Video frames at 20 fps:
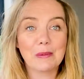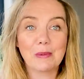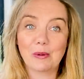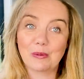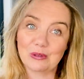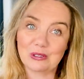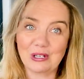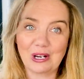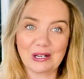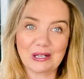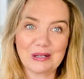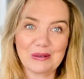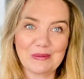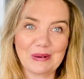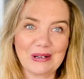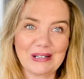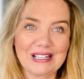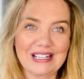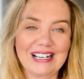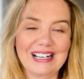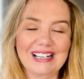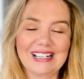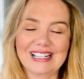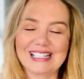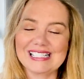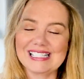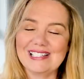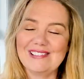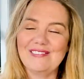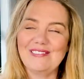but we're talking about it
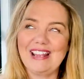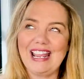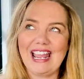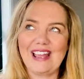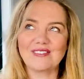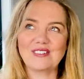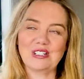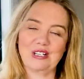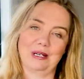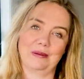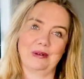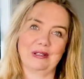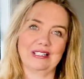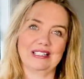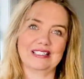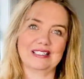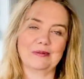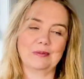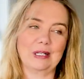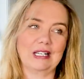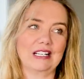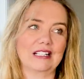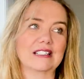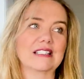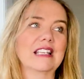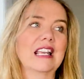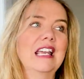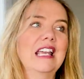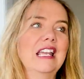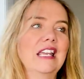because we have to talk about this.
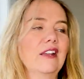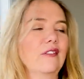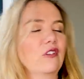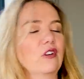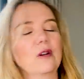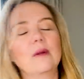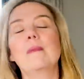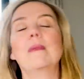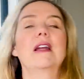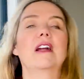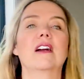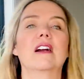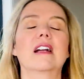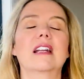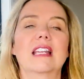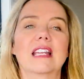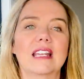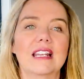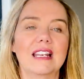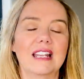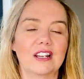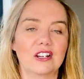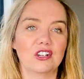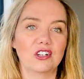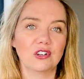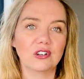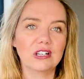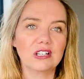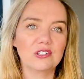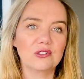Because if you're American and
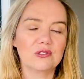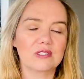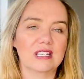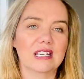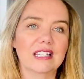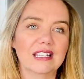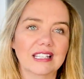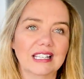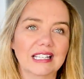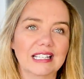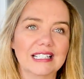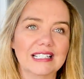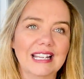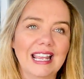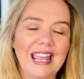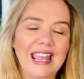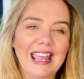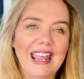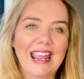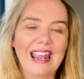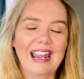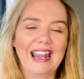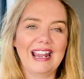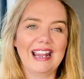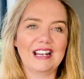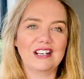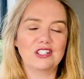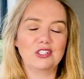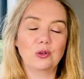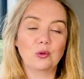you're in New Zealand
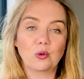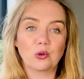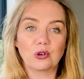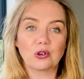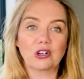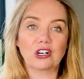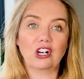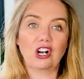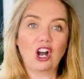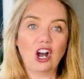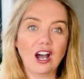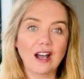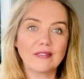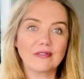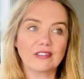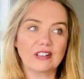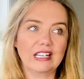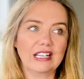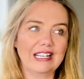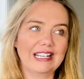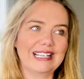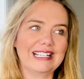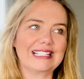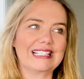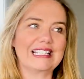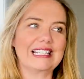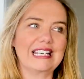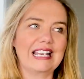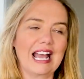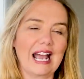and you order coffee,
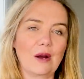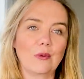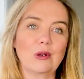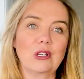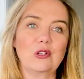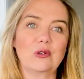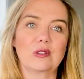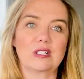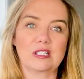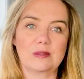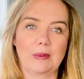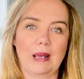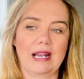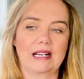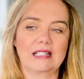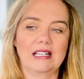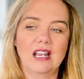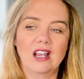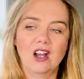it's not what you expect.